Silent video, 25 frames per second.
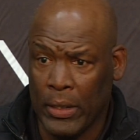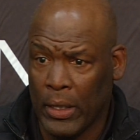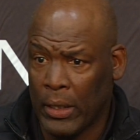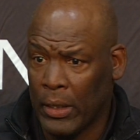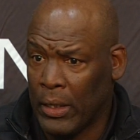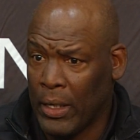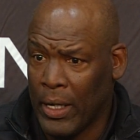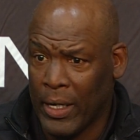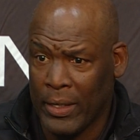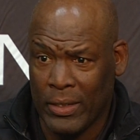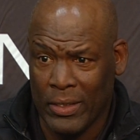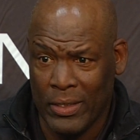
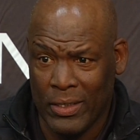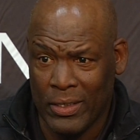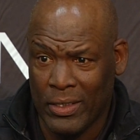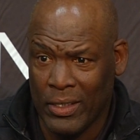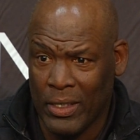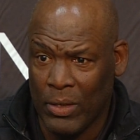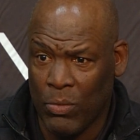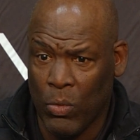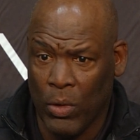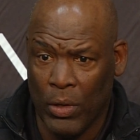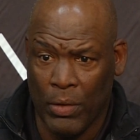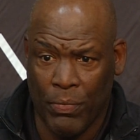doesn't like to
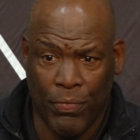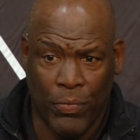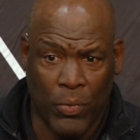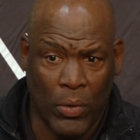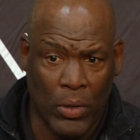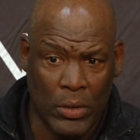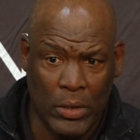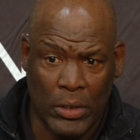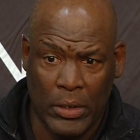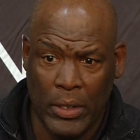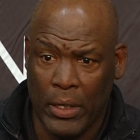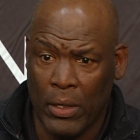see, what
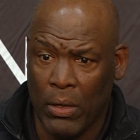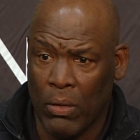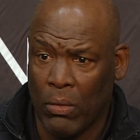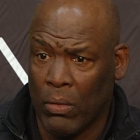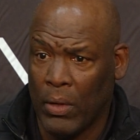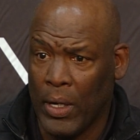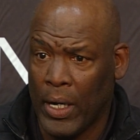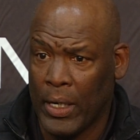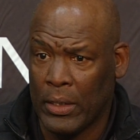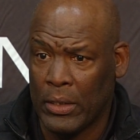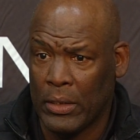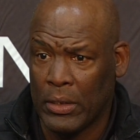fronts they
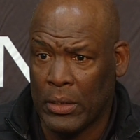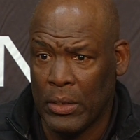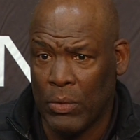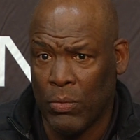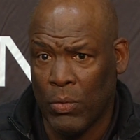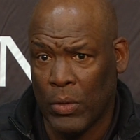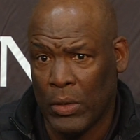don't like to see,